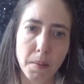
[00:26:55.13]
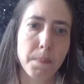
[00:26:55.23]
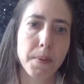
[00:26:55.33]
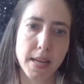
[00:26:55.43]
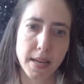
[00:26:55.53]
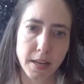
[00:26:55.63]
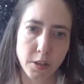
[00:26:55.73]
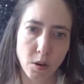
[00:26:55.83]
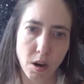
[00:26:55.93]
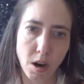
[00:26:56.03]
being in
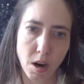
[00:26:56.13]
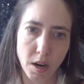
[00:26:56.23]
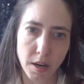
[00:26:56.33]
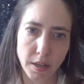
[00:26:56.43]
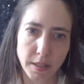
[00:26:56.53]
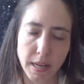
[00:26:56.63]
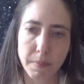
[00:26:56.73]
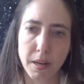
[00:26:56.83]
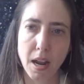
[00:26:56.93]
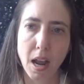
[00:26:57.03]
your heart and
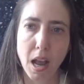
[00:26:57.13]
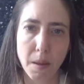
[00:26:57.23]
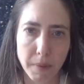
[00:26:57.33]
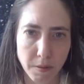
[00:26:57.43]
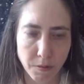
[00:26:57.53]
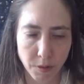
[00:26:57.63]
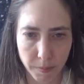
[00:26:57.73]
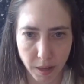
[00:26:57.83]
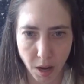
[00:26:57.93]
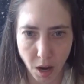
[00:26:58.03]
coming from
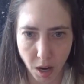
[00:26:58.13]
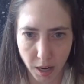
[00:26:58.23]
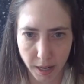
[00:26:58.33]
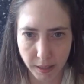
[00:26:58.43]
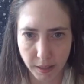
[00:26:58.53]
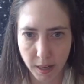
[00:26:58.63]
the heart,